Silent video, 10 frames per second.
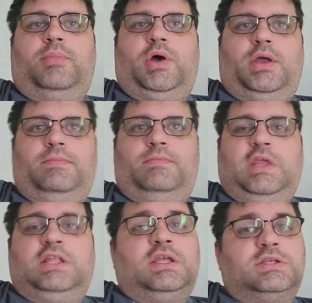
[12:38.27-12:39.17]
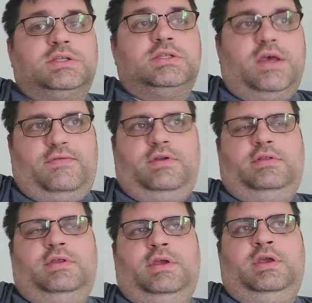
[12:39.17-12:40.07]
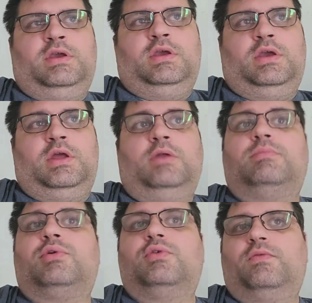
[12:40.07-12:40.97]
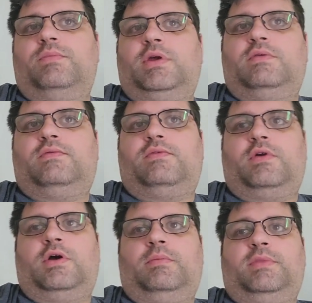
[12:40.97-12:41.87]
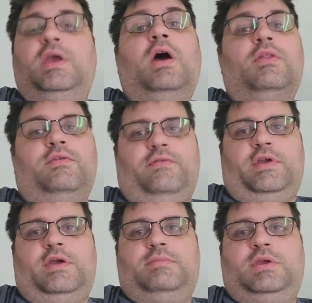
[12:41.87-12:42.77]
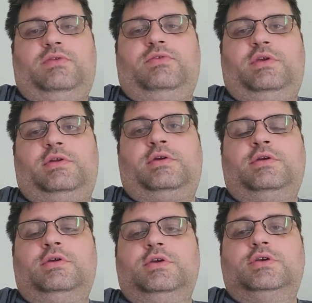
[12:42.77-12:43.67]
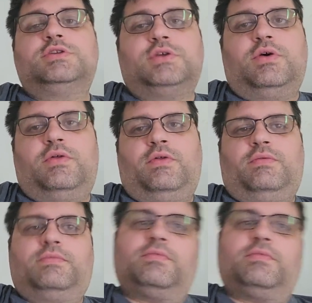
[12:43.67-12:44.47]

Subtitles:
But it is definitely an improvement from the other VIP theater. So